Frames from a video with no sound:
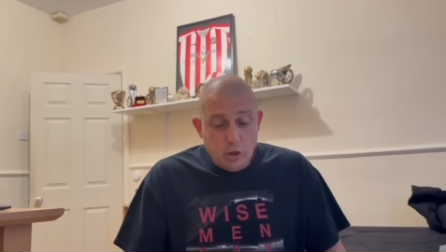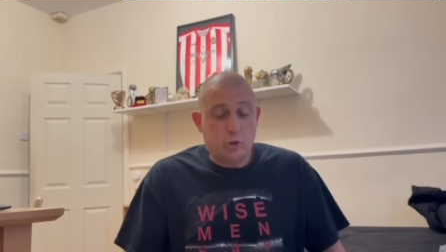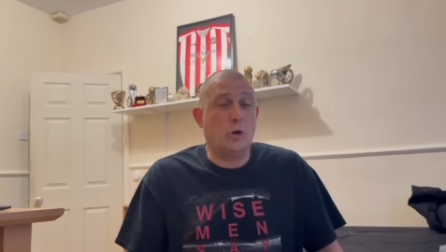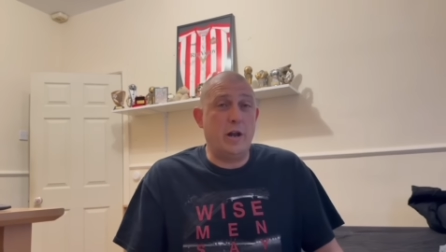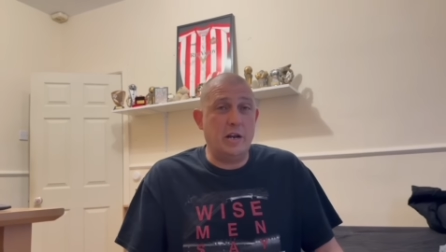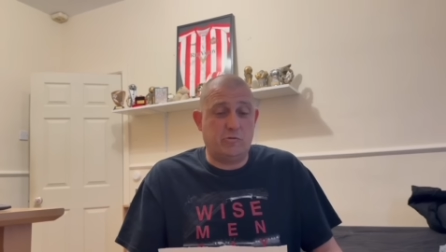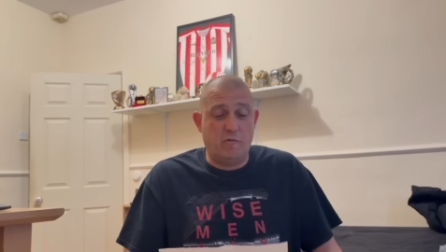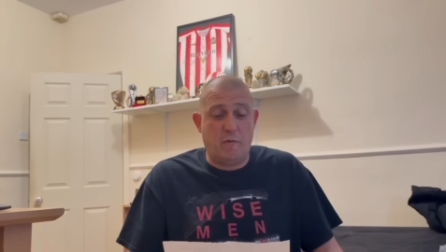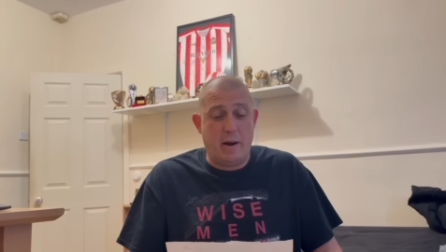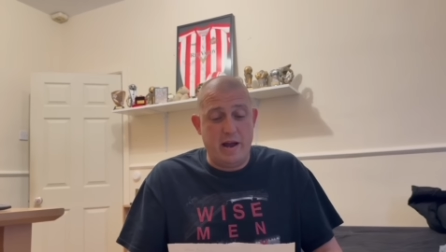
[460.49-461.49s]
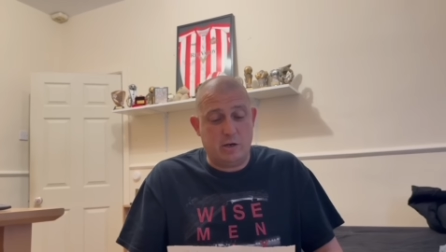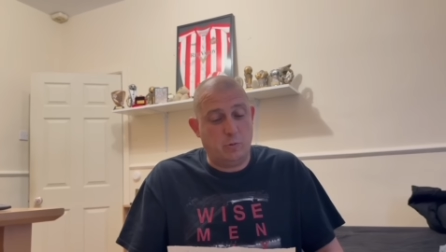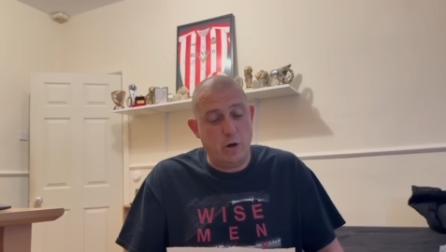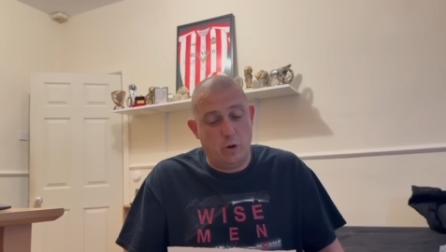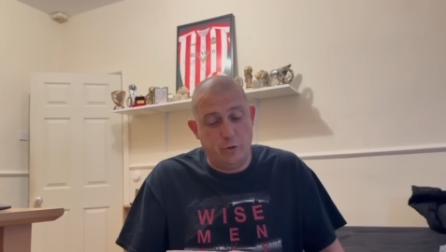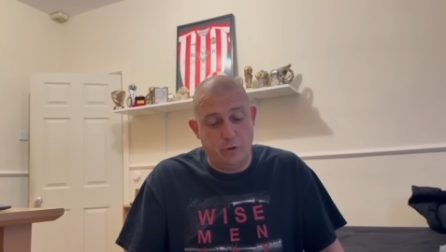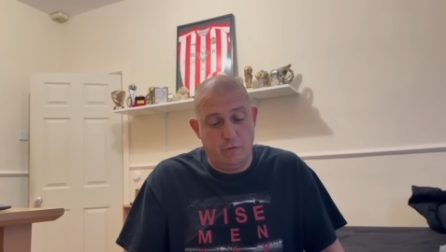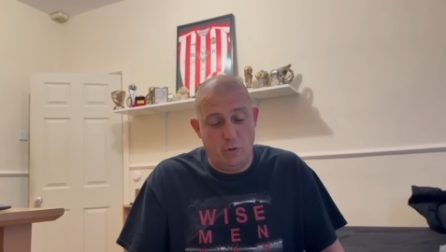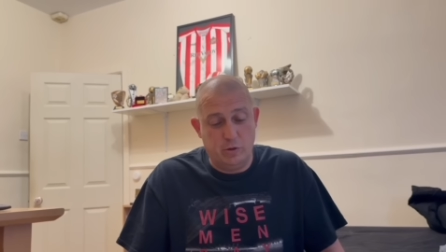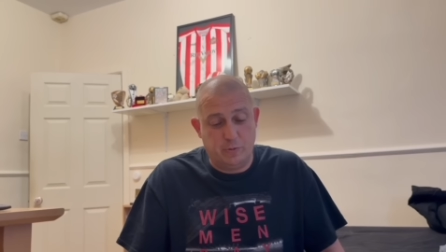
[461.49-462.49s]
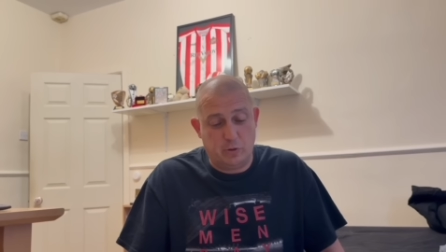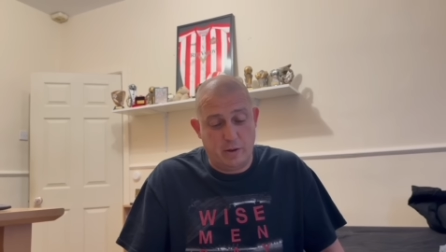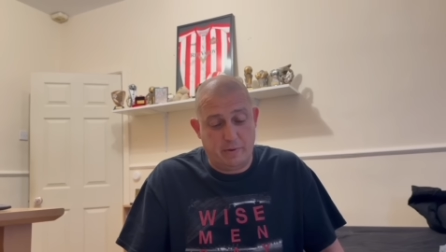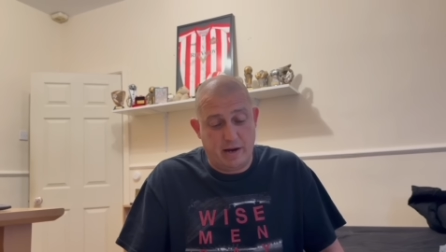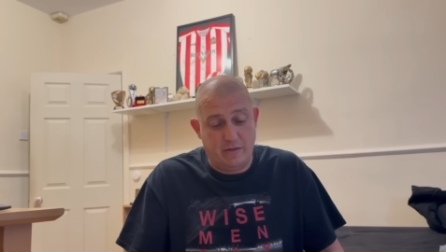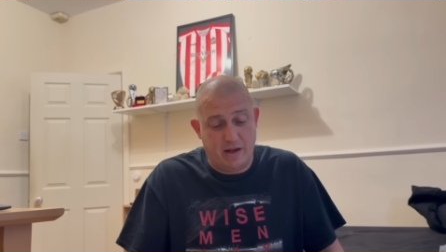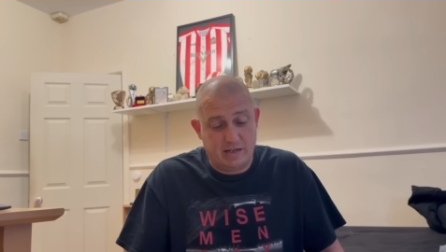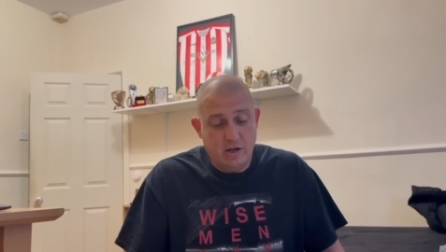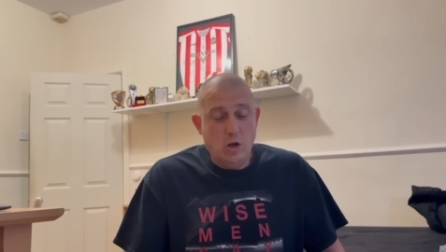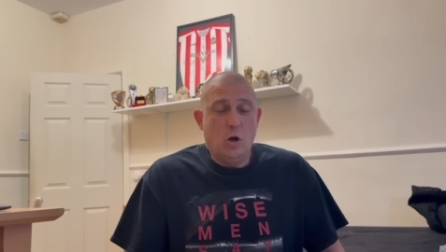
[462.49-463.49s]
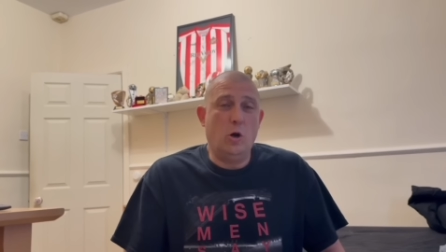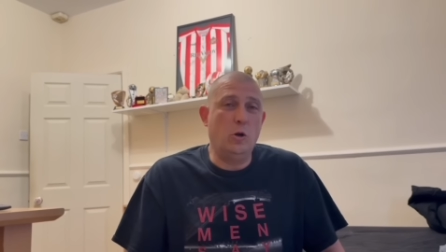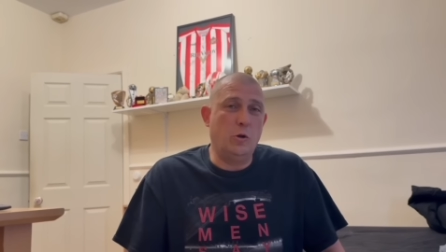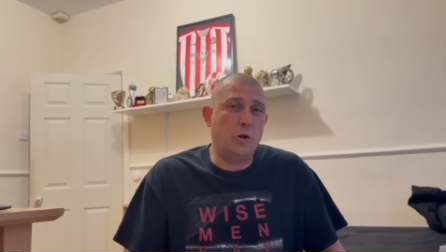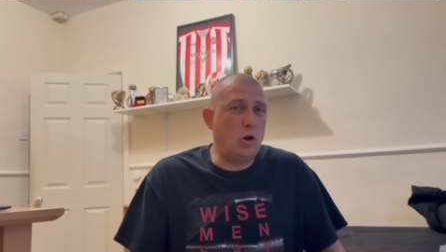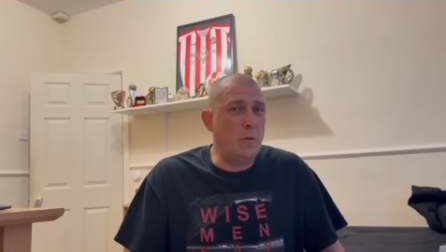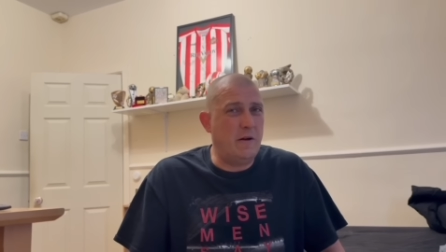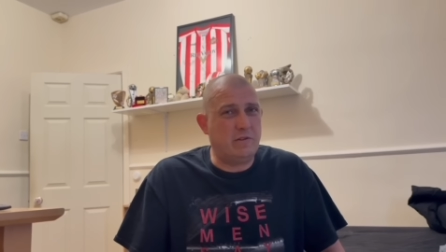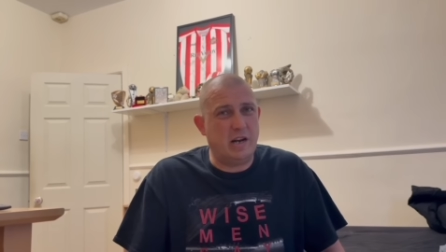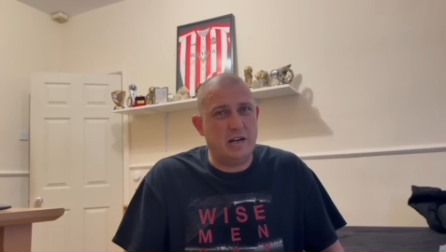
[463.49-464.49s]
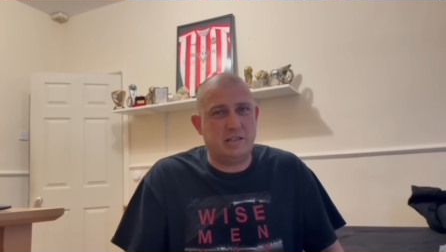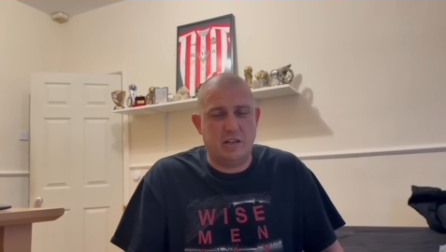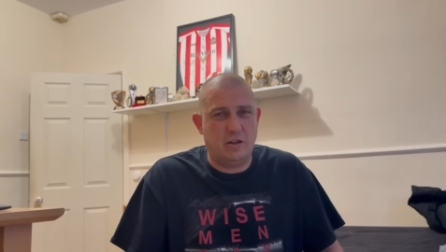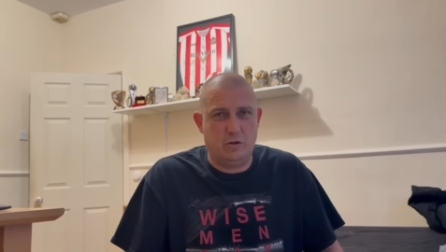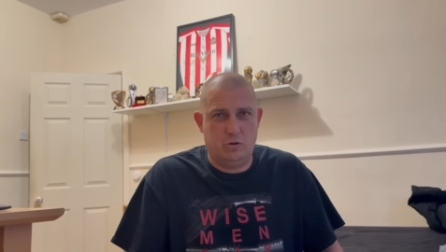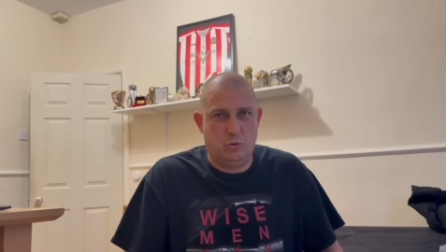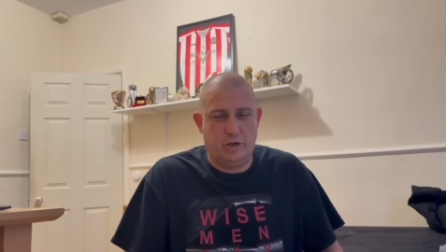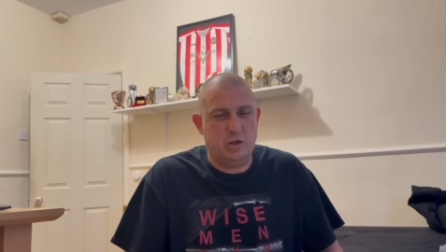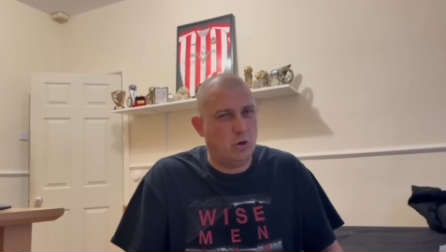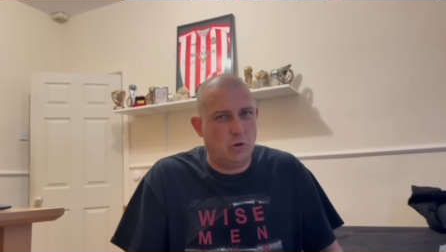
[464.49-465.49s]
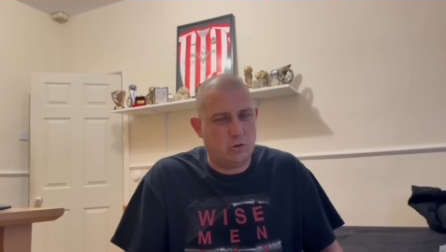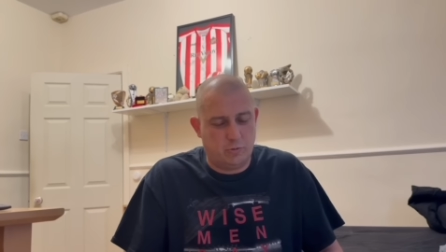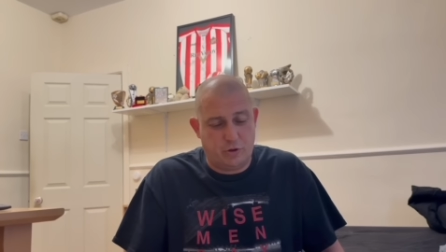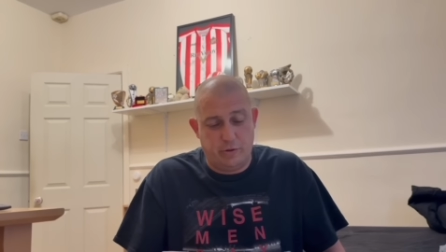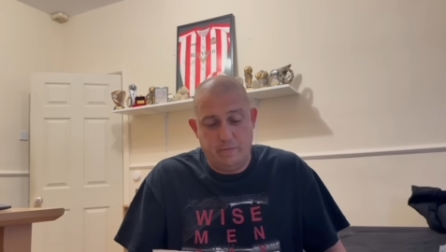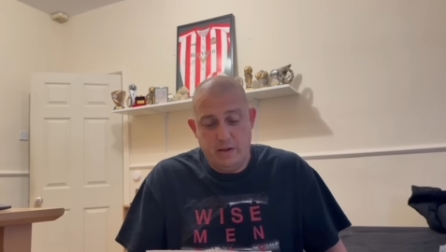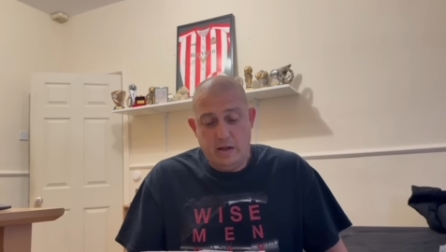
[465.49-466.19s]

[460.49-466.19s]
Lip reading: John Henson from Ajax. We all know the rumours behind that. Although the club have denied, saying that there's no one in talks with them.